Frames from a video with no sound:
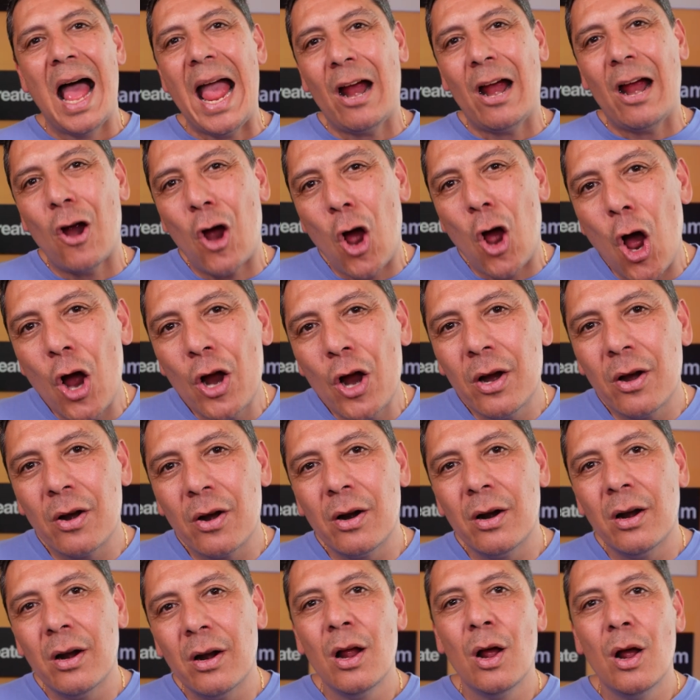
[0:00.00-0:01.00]

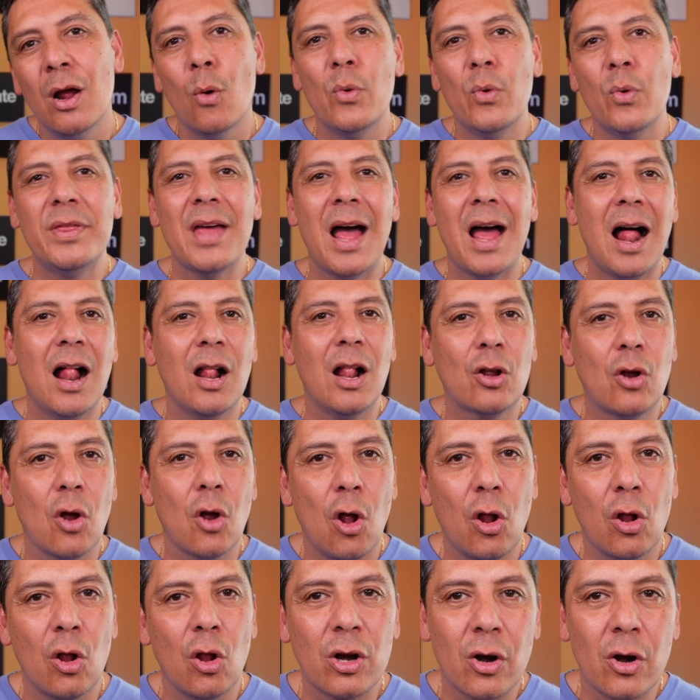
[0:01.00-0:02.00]
hunger with
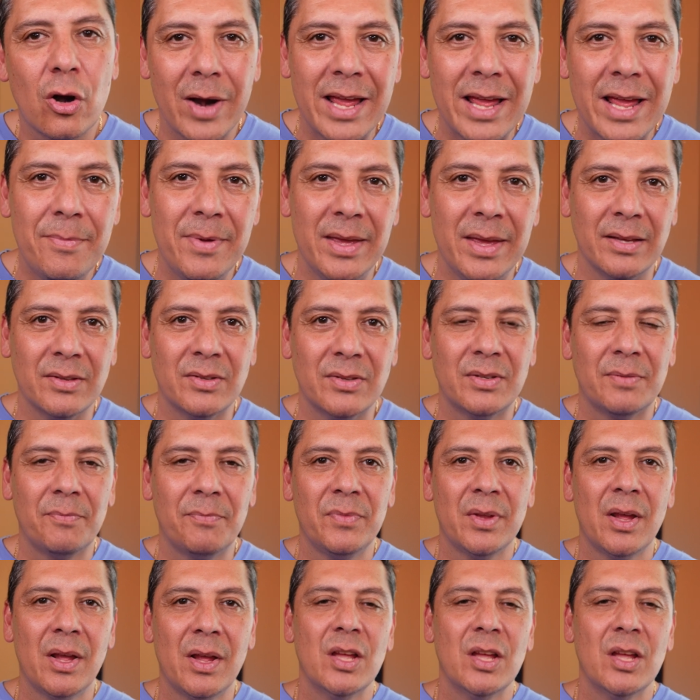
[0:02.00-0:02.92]
alcohol cravings.